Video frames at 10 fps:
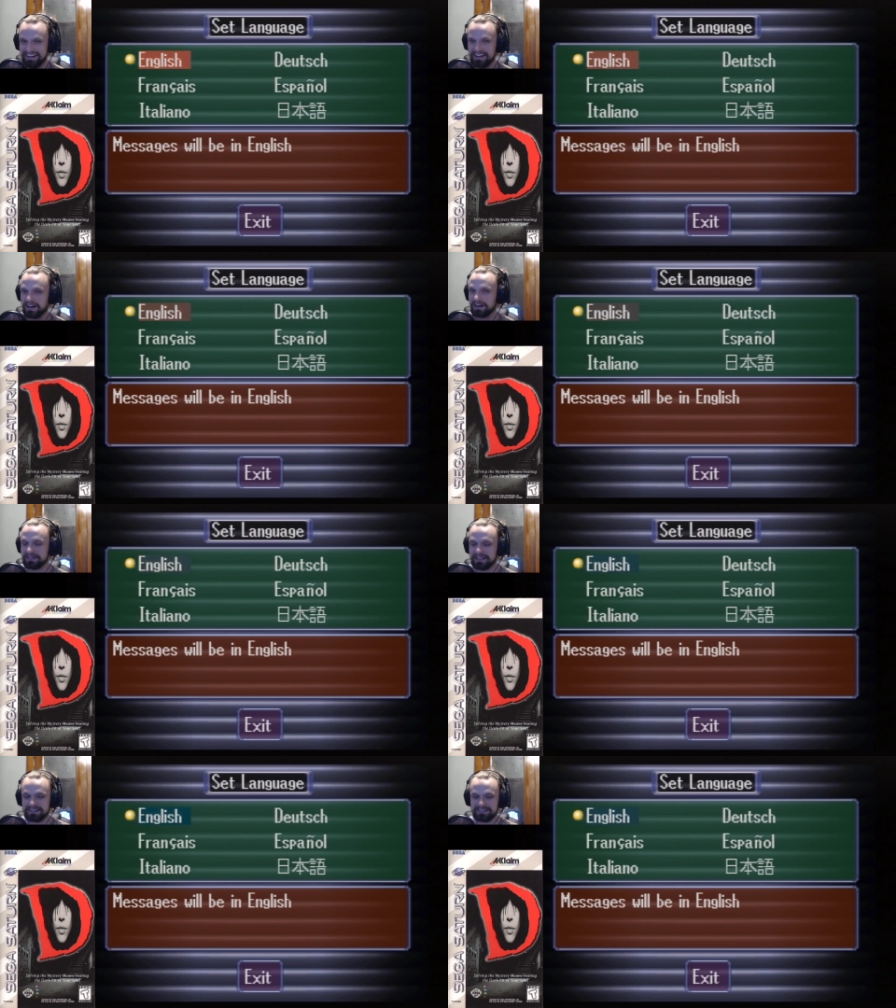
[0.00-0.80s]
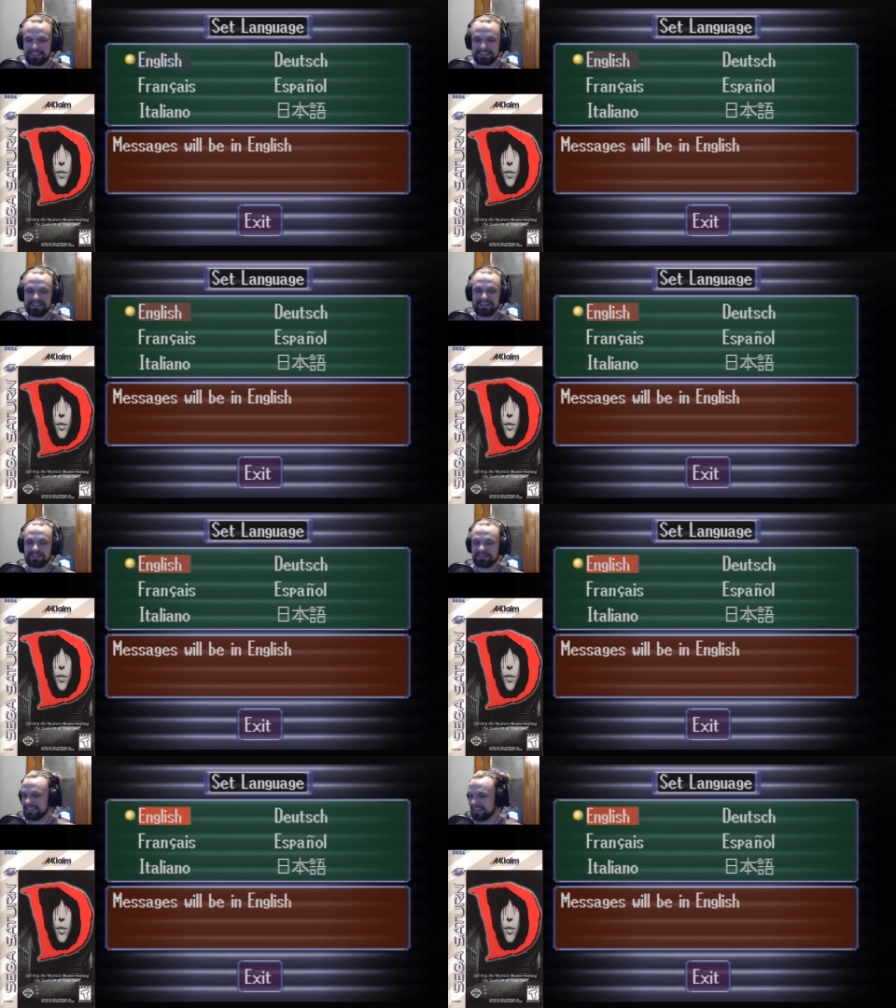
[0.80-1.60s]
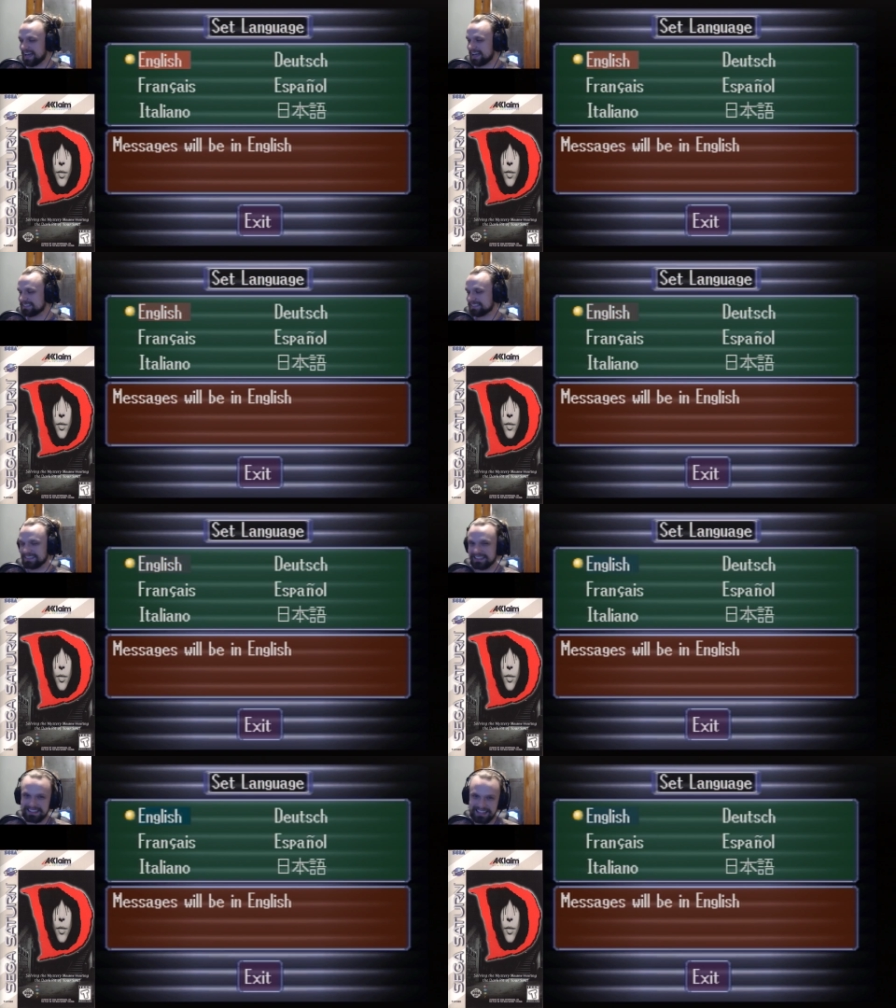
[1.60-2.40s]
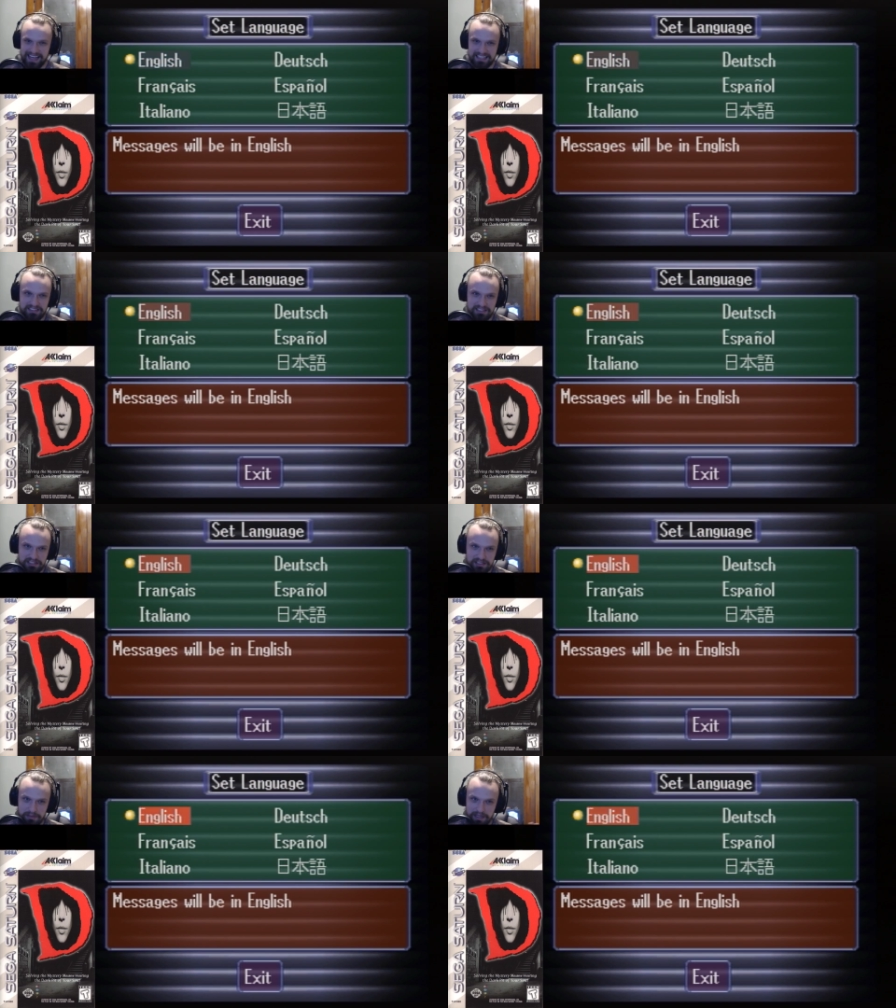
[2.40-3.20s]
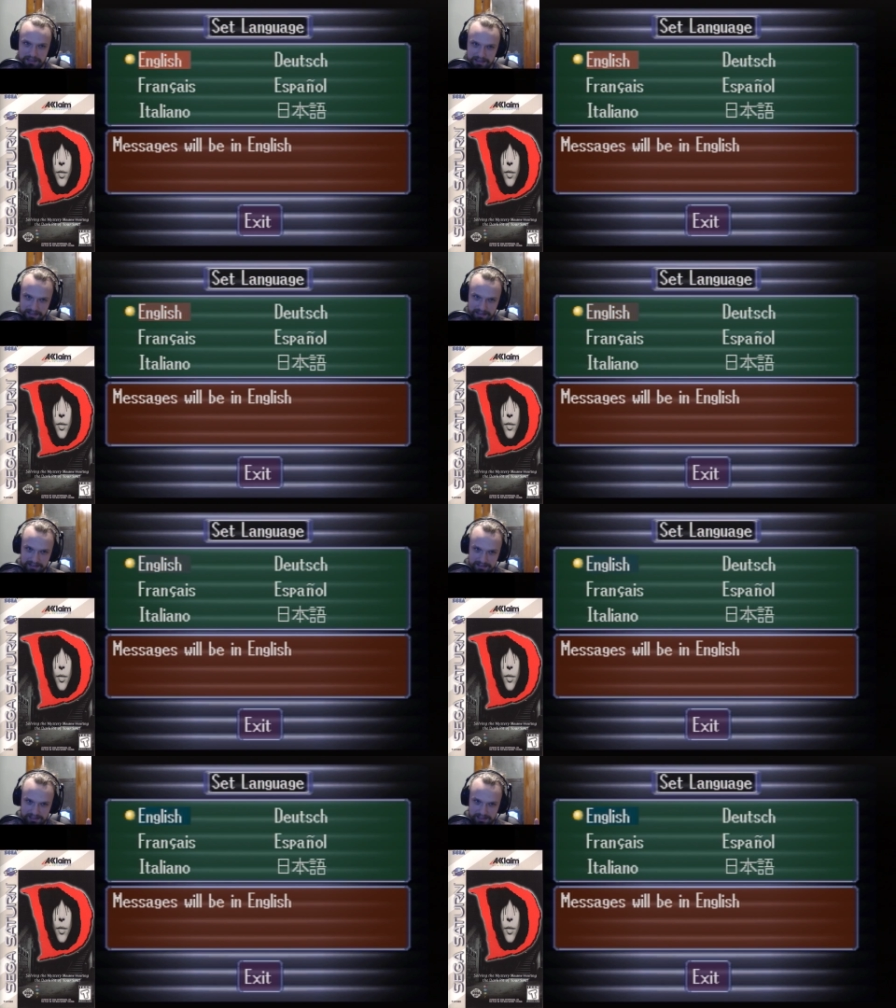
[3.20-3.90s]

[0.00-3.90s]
Oh, wait. Actually, just while you're here.